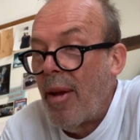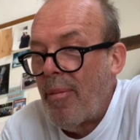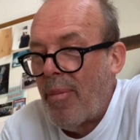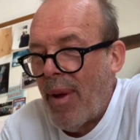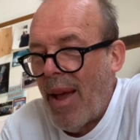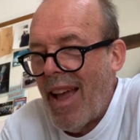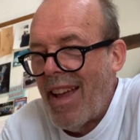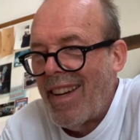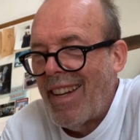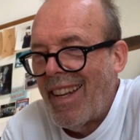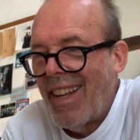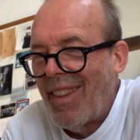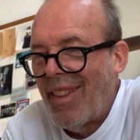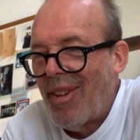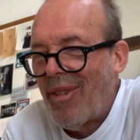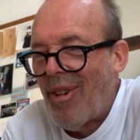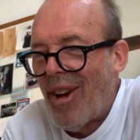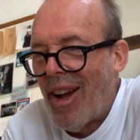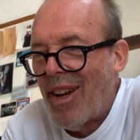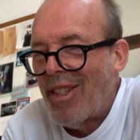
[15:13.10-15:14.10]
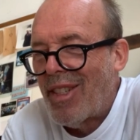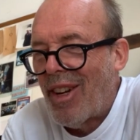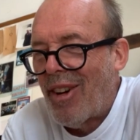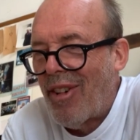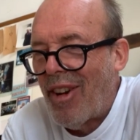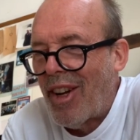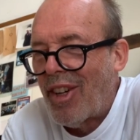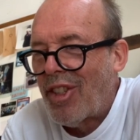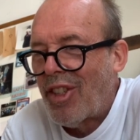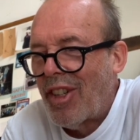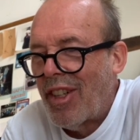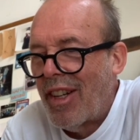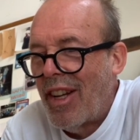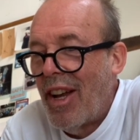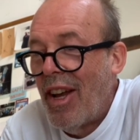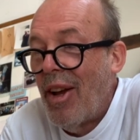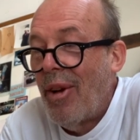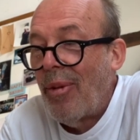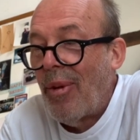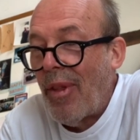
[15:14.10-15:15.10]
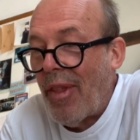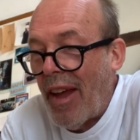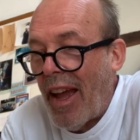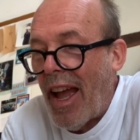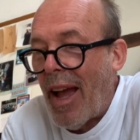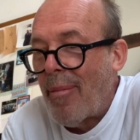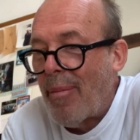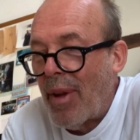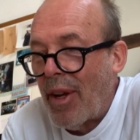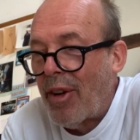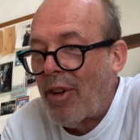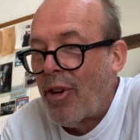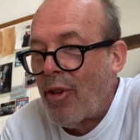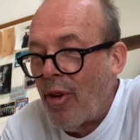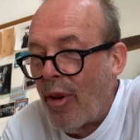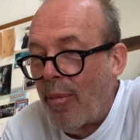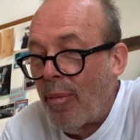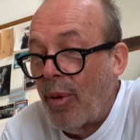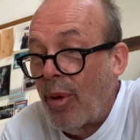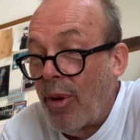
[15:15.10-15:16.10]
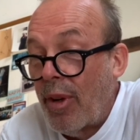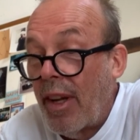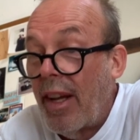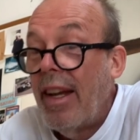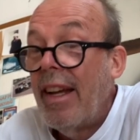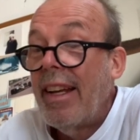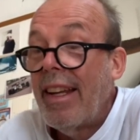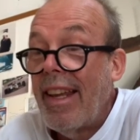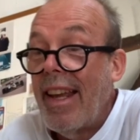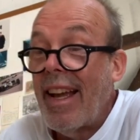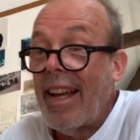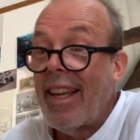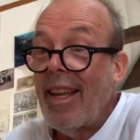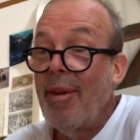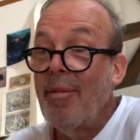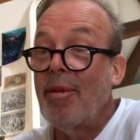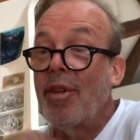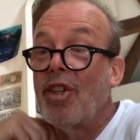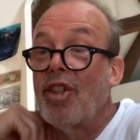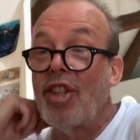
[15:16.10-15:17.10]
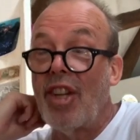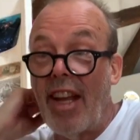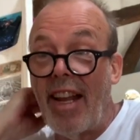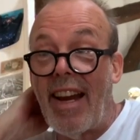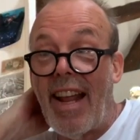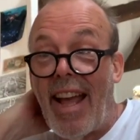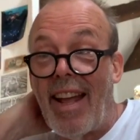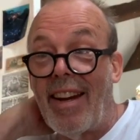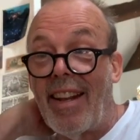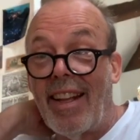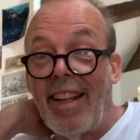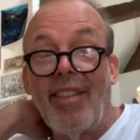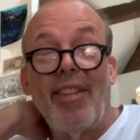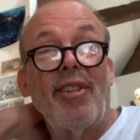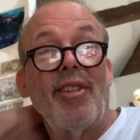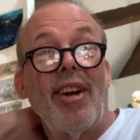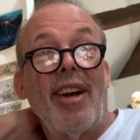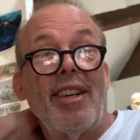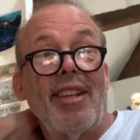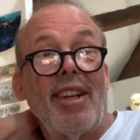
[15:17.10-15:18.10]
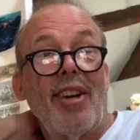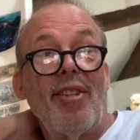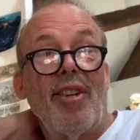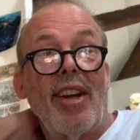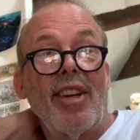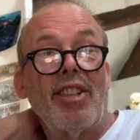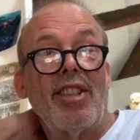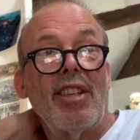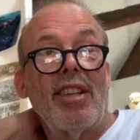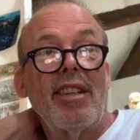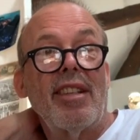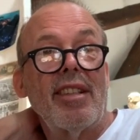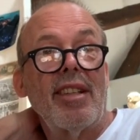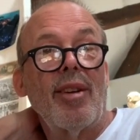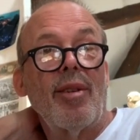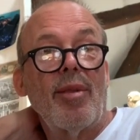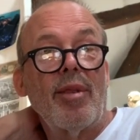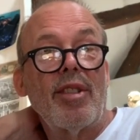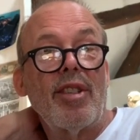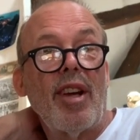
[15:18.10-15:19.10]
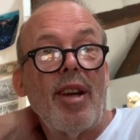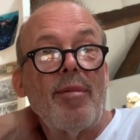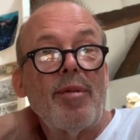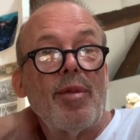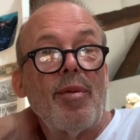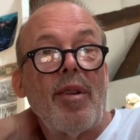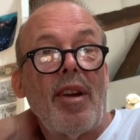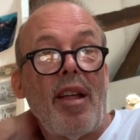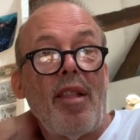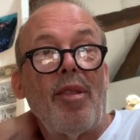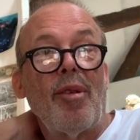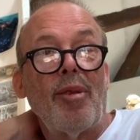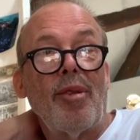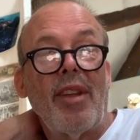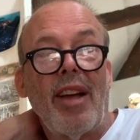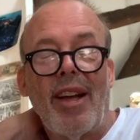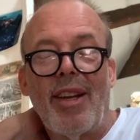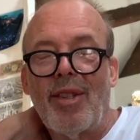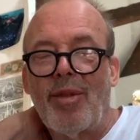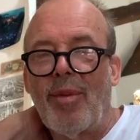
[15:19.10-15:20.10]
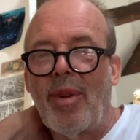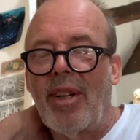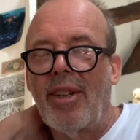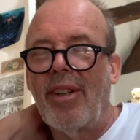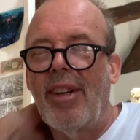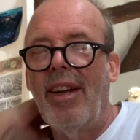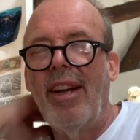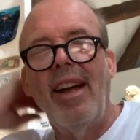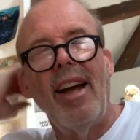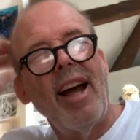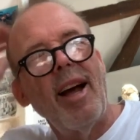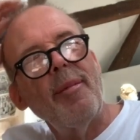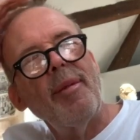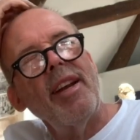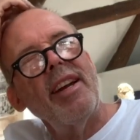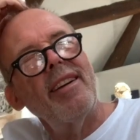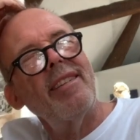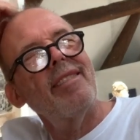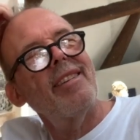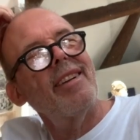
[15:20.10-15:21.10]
heading in the right direction with a happy crew on board. Yeah, keep the shit heading in the right direction. There were times when I thought that as well. I mean,